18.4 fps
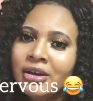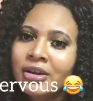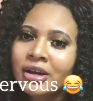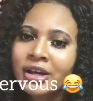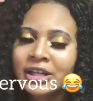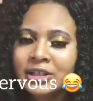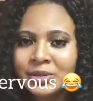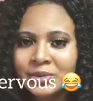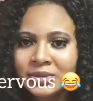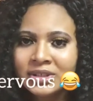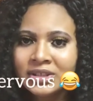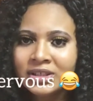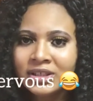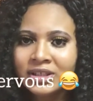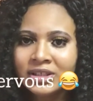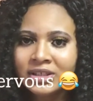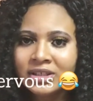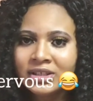Edo
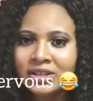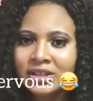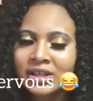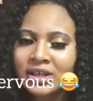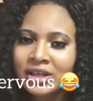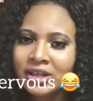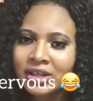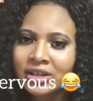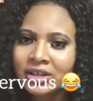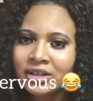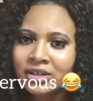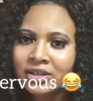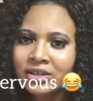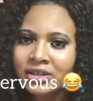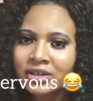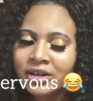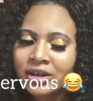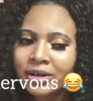State, and
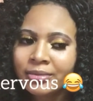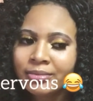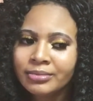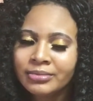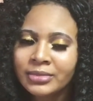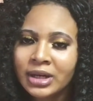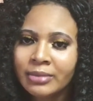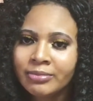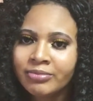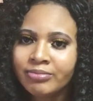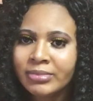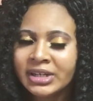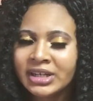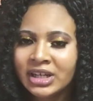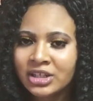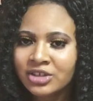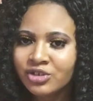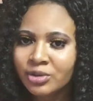my
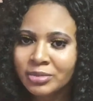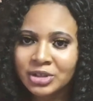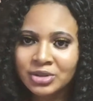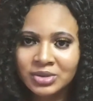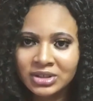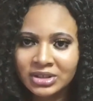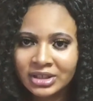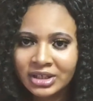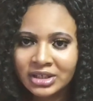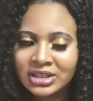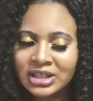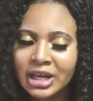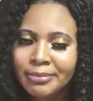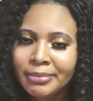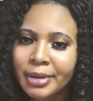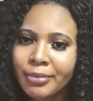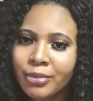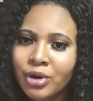dad is from Edo State, and
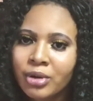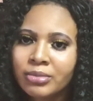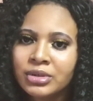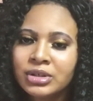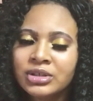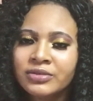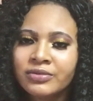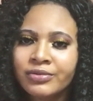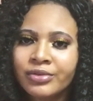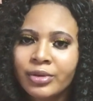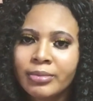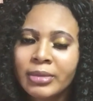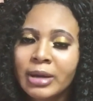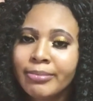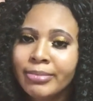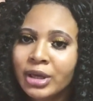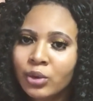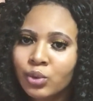my mom is from
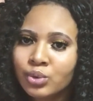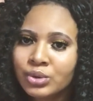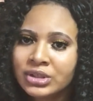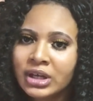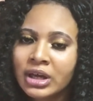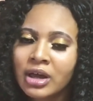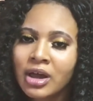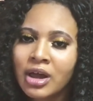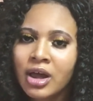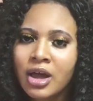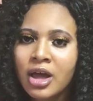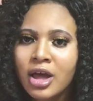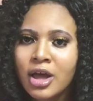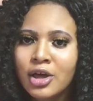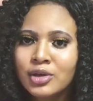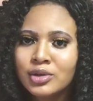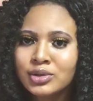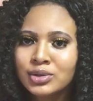Abeokuta.
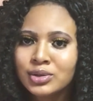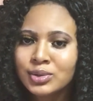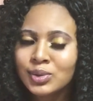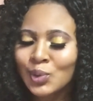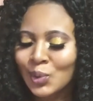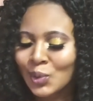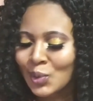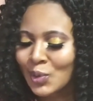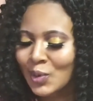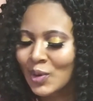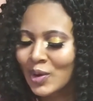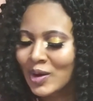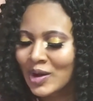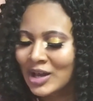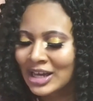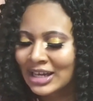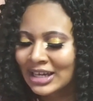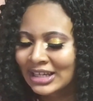So
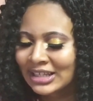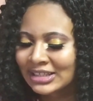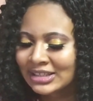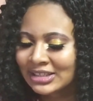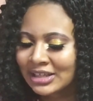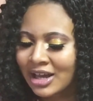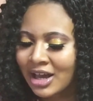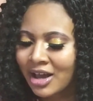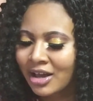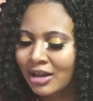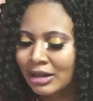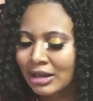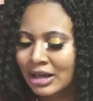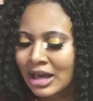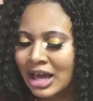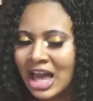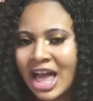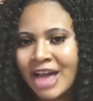yeah,
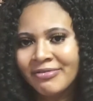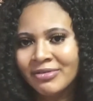I have